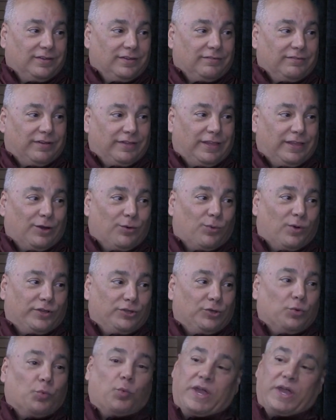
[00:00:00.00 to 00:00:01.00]
Right? They don't want
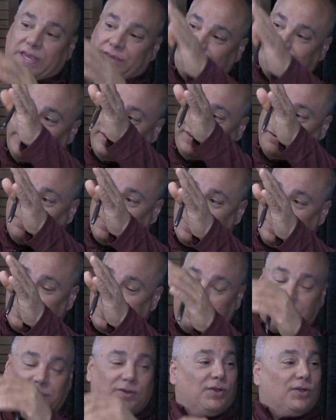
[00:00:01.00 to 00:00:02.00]
you waving to
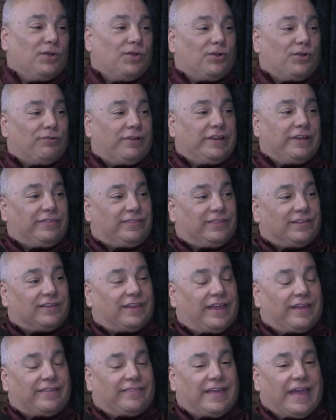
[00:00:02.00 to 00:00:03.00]
mom or anything
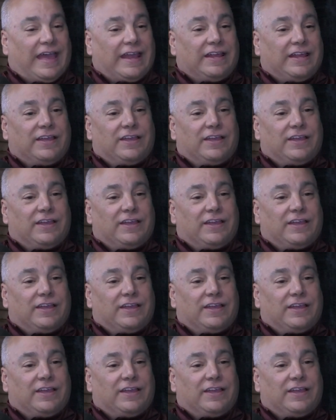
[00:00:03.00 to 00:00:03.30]
like that.